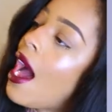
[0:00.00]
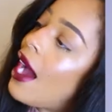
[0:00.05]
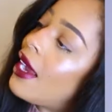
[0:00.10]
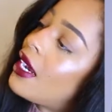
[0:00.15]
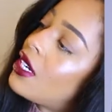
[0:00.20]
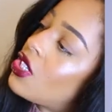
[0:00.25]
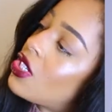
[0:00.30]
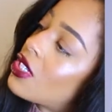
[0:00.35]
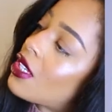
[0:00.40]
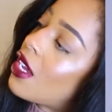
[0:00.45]

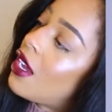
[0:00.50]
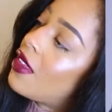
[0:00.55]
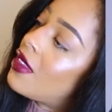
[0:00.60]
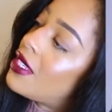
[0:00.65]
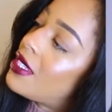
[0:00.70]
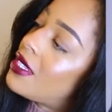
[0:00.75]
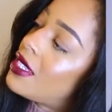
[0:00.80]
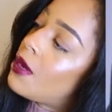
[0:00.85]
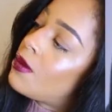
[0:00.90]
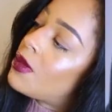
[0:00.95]
And it's just got
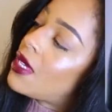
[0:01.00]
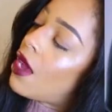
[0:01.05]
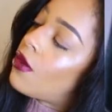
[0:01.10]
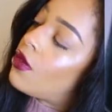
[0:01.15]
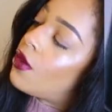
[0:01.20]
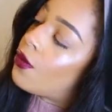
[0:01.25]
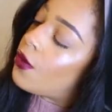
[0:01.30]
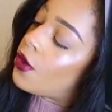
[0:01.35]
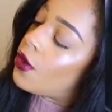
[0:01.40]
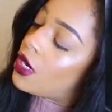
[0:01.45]
this zip
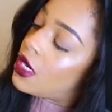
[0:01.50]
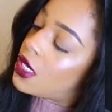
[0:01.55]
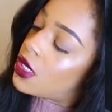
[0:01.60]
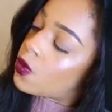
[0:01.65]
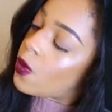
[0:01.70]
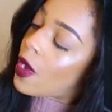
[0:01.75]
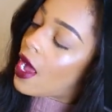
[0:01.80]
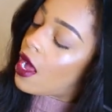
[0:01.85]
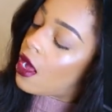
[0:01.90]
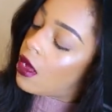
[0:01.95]
down the front
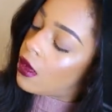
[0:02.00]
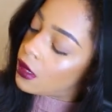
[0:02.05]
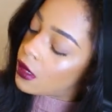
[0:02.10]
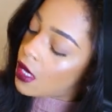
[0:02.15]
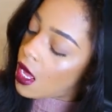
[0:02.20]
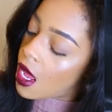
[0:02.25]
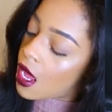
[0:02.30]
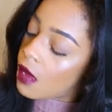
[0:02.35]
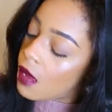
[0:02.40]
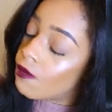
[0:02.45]
as
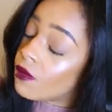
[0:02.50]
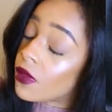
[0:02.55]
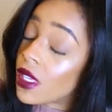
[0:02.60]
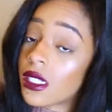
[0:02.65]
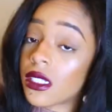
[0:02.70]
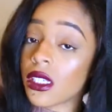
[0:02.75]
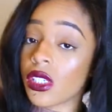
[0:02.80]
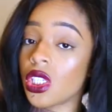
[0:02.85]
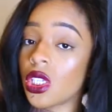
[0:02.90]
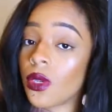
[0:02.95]
well. They
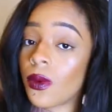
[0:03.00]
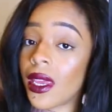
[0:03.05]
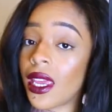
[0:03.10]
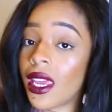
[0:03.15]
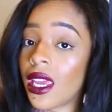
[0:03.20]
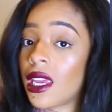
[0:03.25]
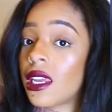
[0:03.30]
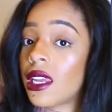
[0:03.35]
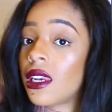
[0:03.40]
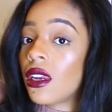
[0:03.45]
did do it
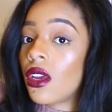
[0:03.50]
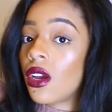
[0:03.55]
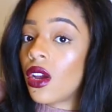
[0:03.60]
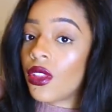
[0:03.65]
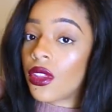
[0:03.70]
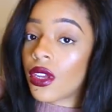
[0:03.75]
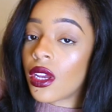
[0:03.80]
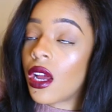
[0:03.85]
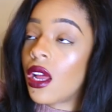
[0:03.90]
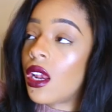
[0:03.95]
in
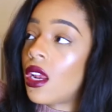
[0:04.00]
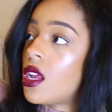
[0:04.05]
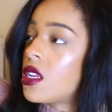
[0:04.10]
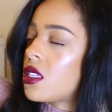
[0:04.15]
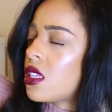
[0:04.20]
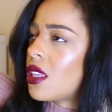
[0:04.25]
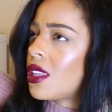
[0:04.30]
other colours.